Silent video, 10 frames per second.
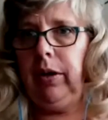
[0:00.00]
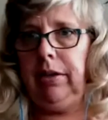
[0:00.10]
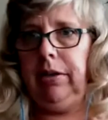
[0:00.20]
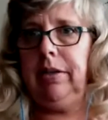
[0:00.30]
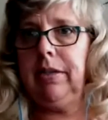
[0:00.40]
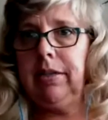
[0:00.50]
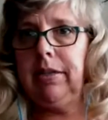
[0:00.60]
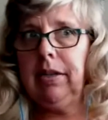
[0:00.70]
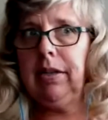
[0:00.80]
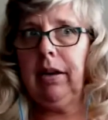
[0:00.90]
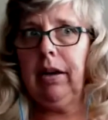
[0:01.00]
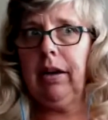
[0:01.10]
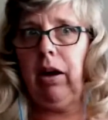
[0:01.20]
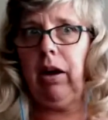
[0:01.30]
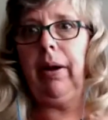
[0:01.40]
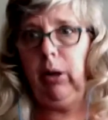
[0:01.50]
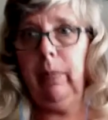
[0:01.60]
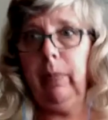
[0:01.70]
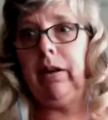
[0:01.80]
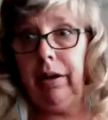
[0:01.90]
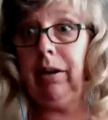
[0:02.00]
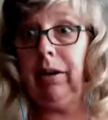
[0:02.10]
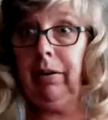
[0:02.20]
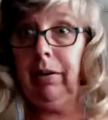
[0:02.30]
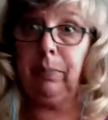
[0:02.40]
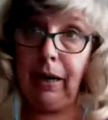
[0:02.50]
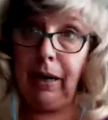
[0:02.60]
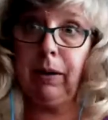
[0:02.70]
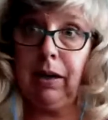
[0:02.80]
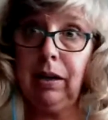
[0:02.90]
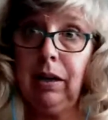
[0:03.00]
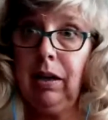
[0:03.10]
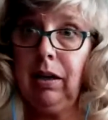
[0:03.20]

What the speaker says: is how do I help my client who has back pain?